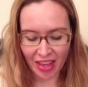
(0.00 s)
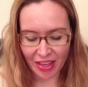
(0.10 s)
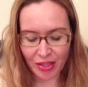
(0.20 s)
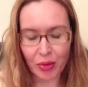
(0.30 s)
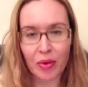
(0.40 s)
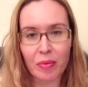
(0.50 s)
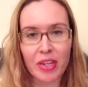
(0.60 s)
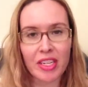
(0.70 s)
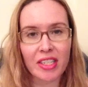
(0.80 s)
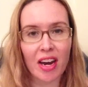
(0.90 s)
So I'm going
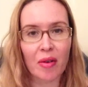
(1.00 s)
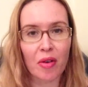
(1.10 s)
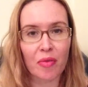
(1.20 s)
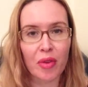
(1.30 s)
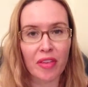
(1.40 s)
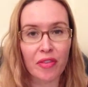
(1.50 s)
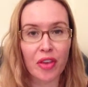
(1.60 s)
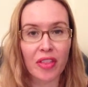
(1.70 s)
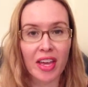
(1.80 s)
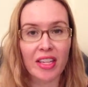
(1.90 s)
to start off with a few
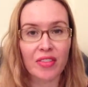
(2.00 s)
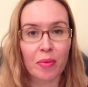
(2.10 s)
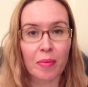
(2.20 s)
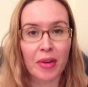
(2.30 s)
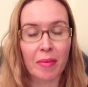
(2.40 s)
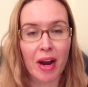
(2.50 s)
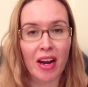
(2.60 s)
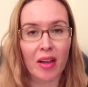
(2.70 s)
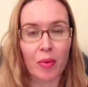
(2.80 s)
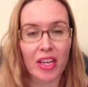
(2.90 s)
things from
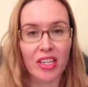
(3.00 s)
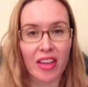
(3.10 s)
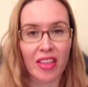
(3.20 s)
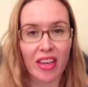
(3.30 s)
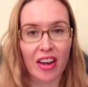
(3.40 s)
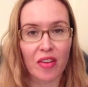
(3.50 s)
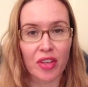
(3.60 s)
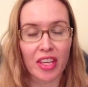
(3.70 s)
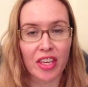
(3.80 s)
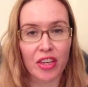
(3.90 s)
Primark which I think are
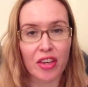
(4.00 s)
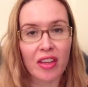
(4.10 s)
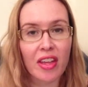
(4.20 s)
really cute.